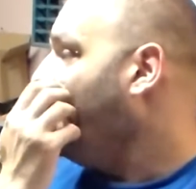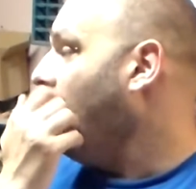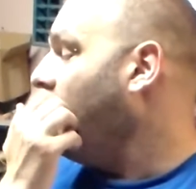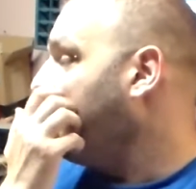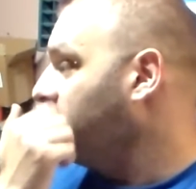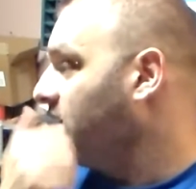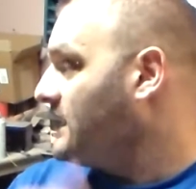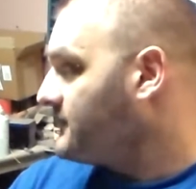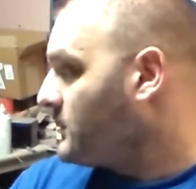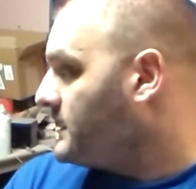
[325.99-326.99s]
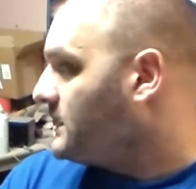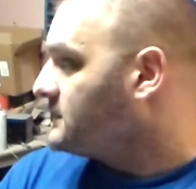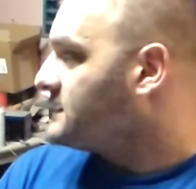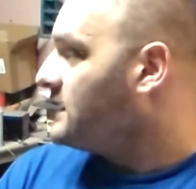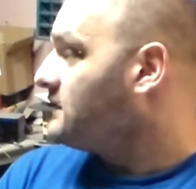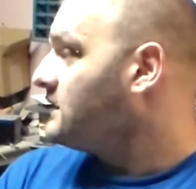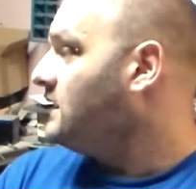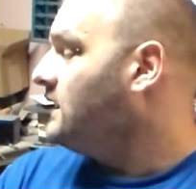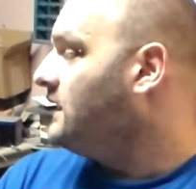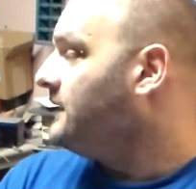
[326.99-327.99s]
I do have the windows done on
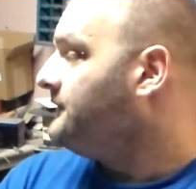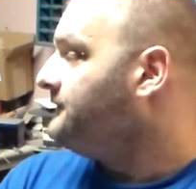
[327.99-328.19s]
her,